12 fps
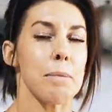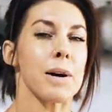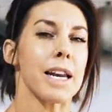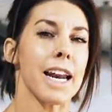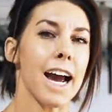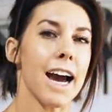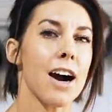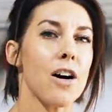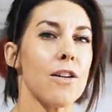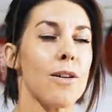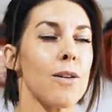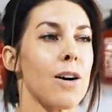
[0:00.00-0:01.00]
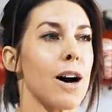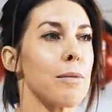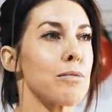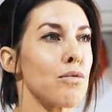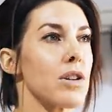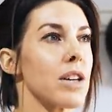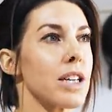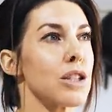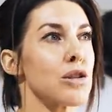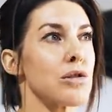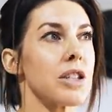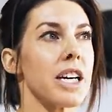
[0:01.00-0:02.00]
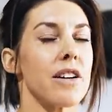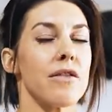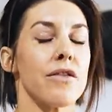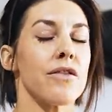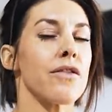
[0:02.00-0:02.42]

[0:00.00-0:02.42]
but now I'm really enjoying